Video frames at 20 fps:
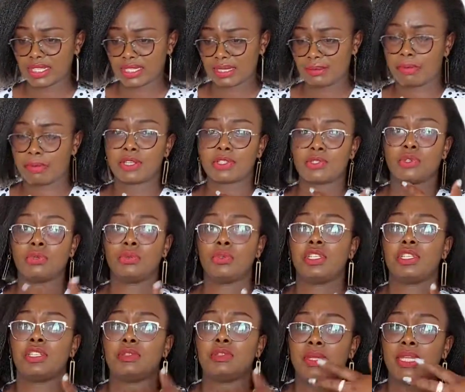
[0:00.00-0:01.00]
a person who
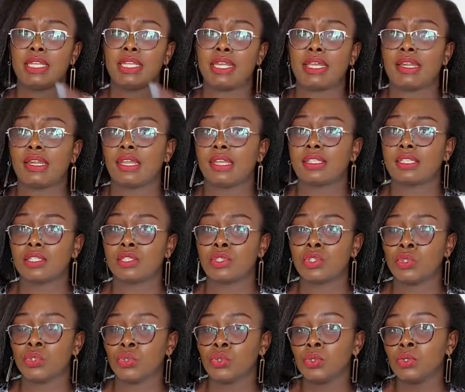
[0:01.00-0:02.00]
is being
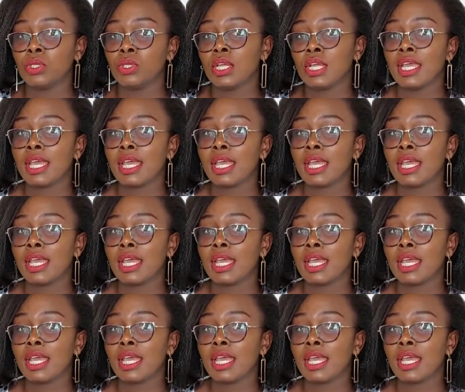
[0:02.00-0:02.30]
directed to,